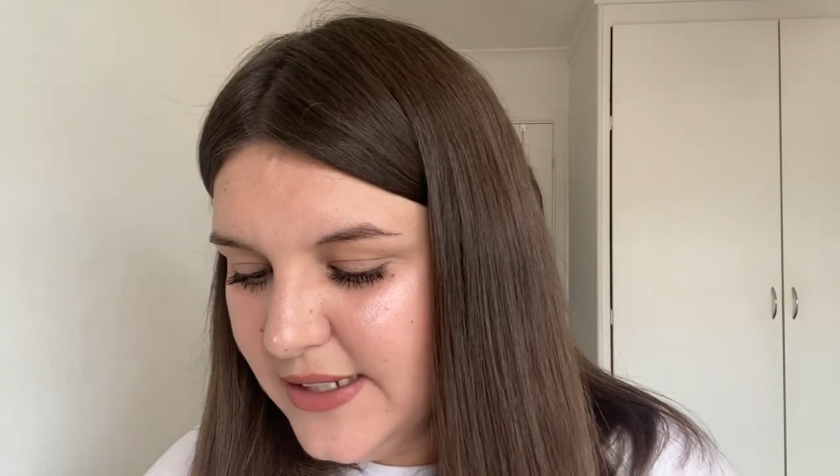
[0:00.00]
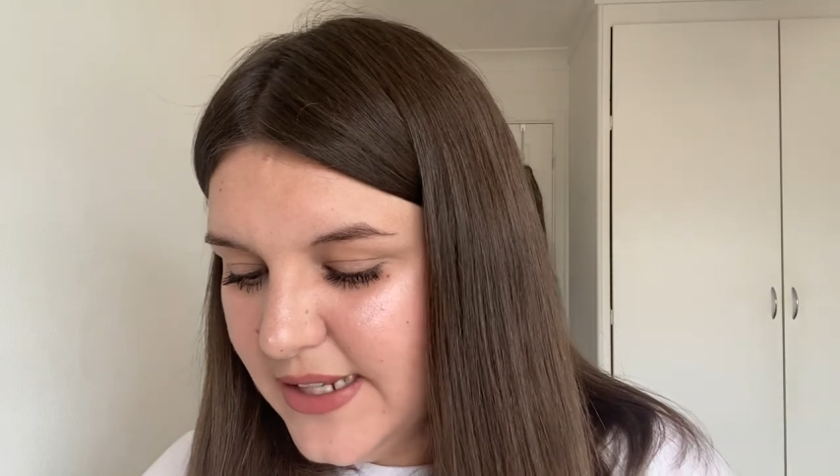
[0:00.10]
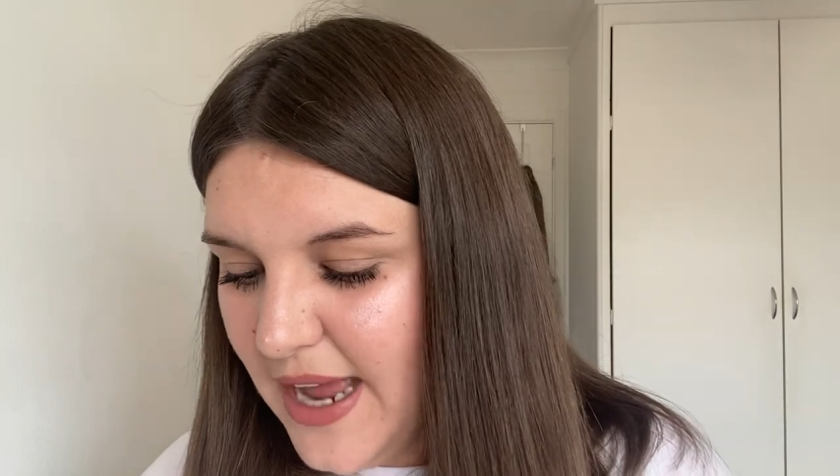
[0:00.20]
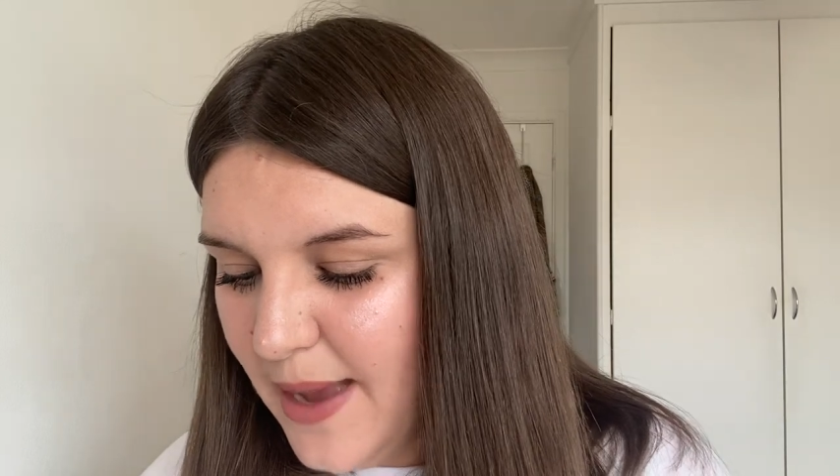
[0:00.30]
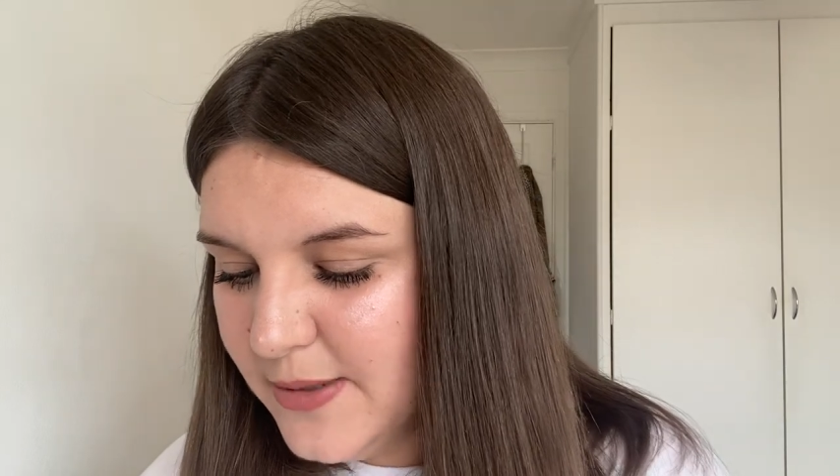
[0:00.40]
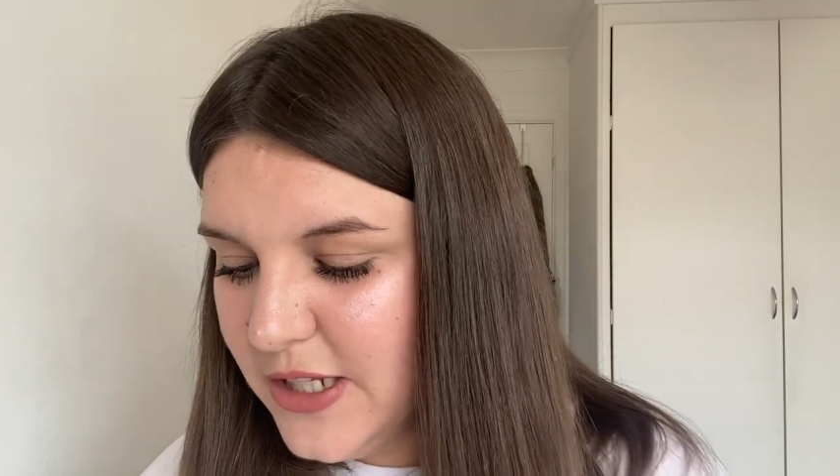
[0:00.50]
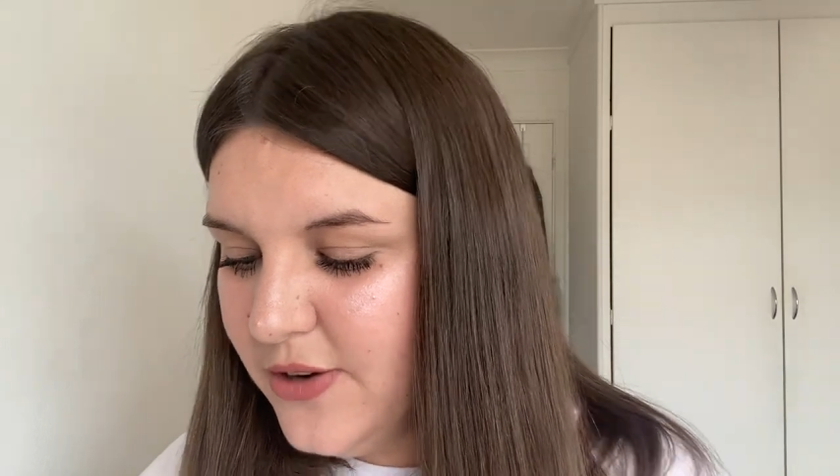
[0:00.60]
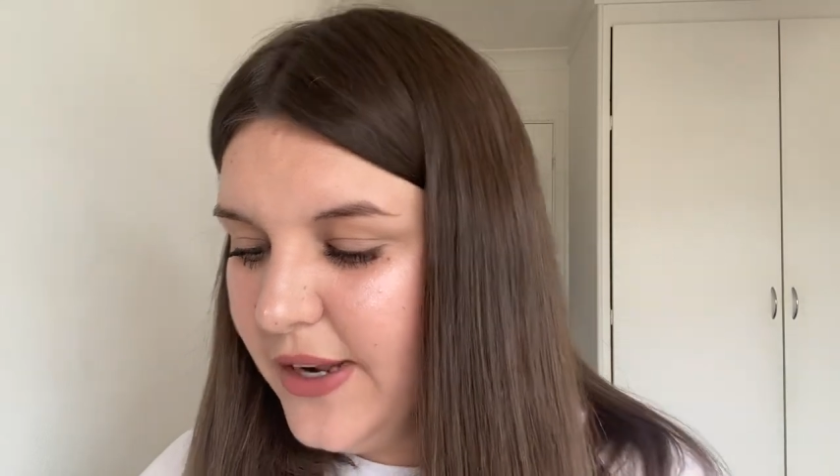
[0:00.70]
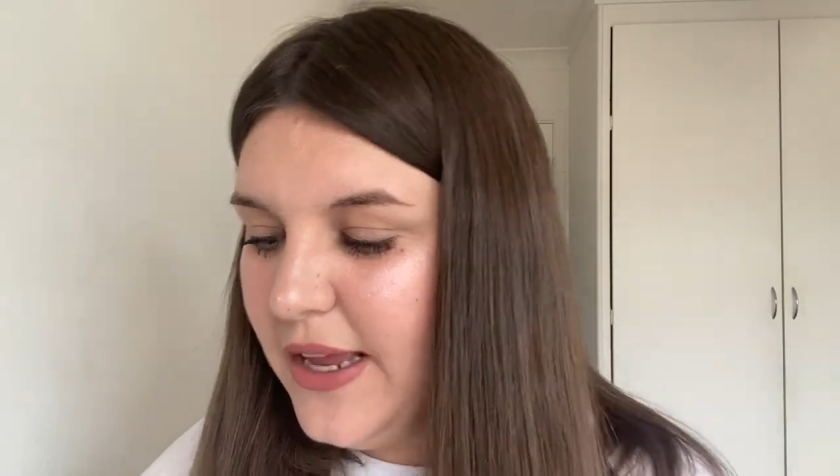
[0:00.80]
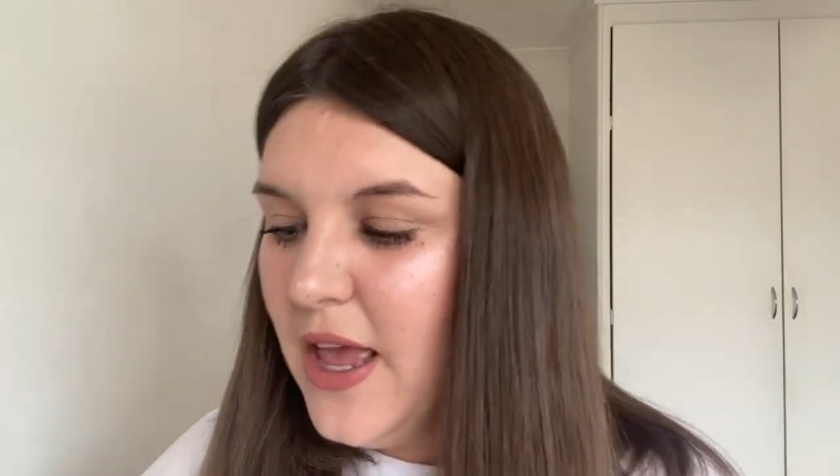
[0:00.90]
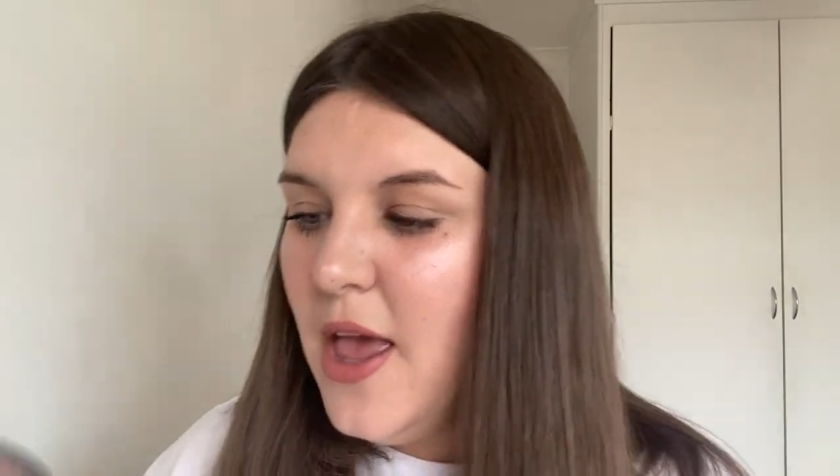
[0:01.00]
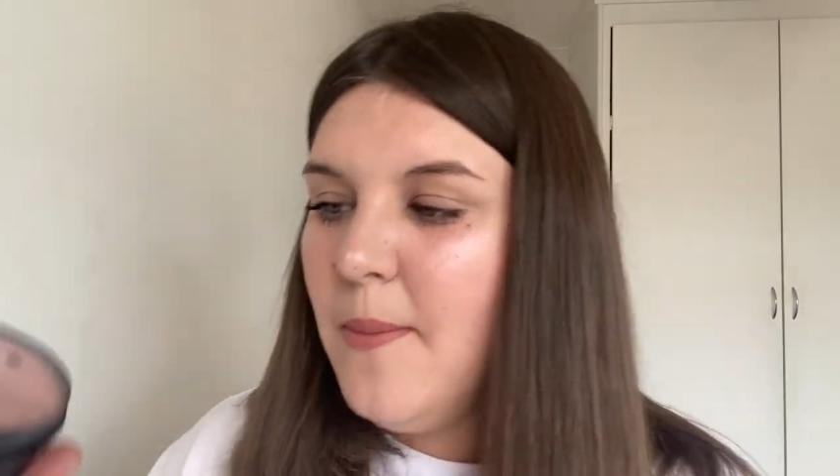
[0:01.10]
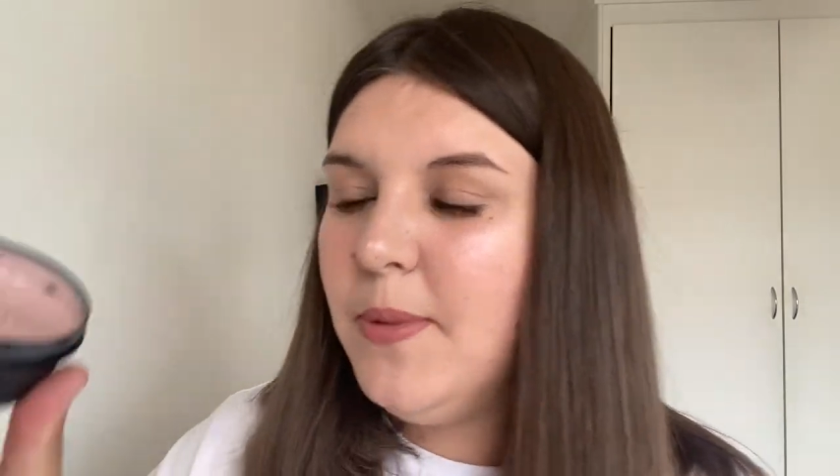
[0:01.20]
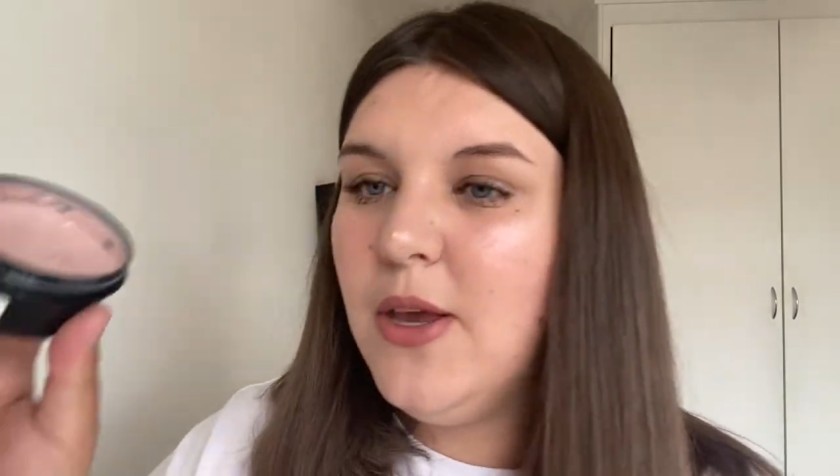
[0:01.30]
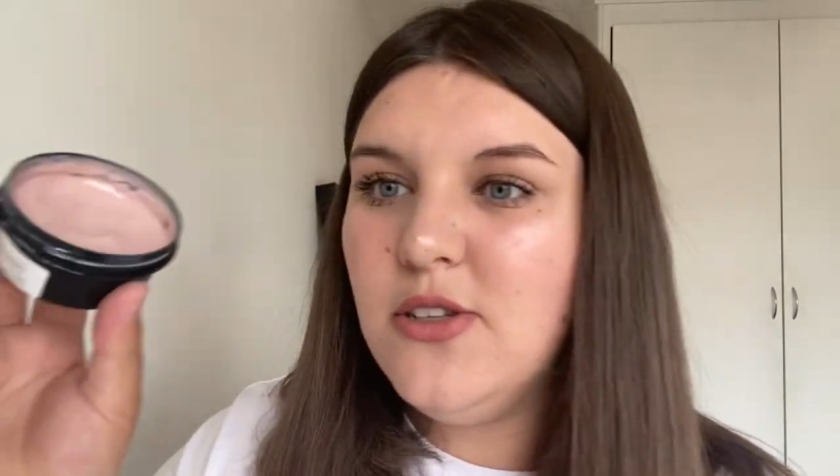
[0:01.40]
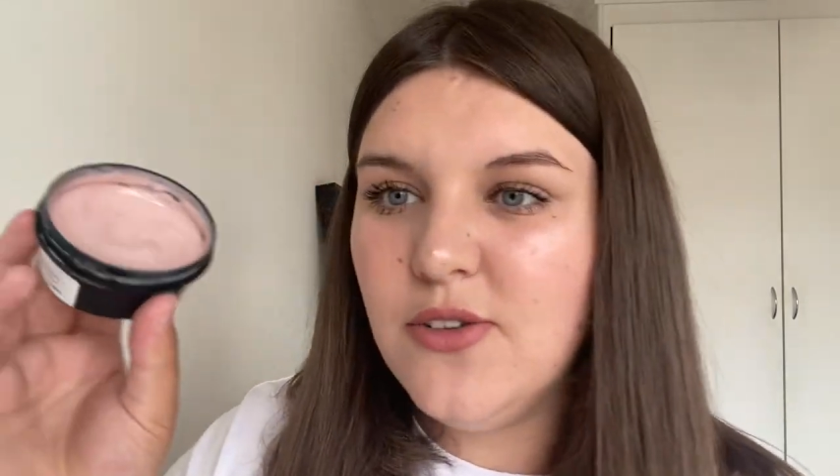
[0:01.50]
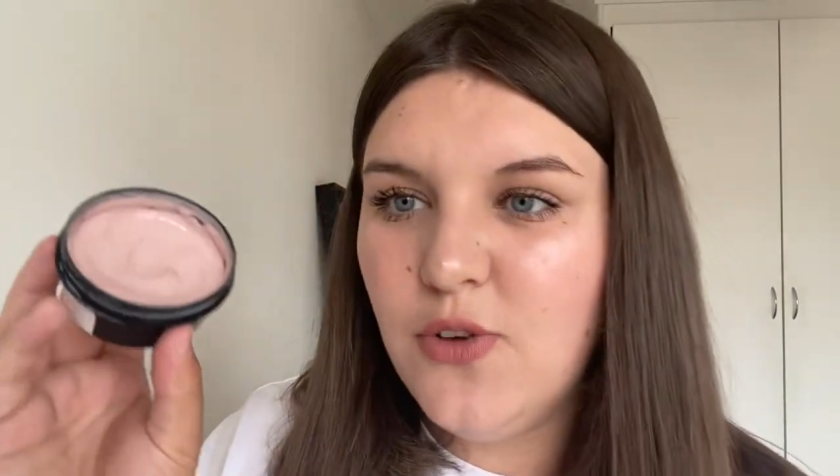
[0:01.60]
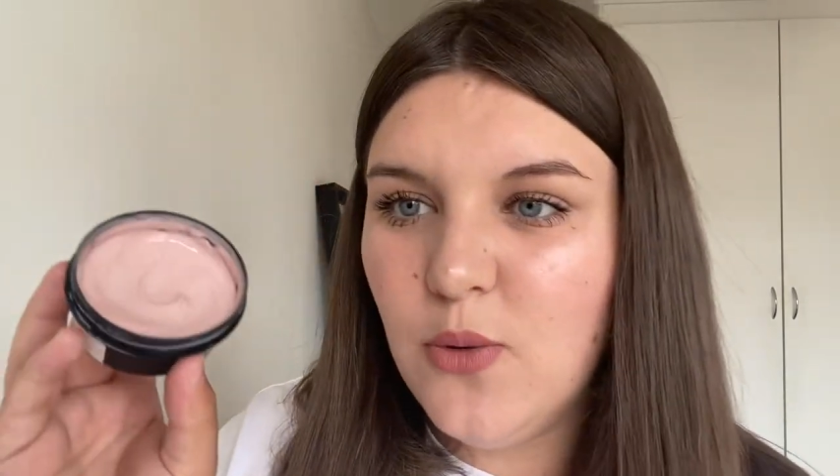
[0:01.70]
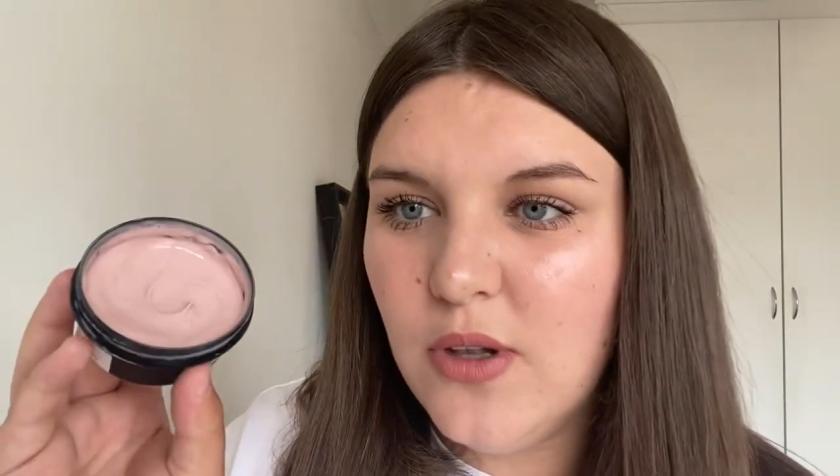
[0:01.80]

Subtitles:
It's an absolutely beautiful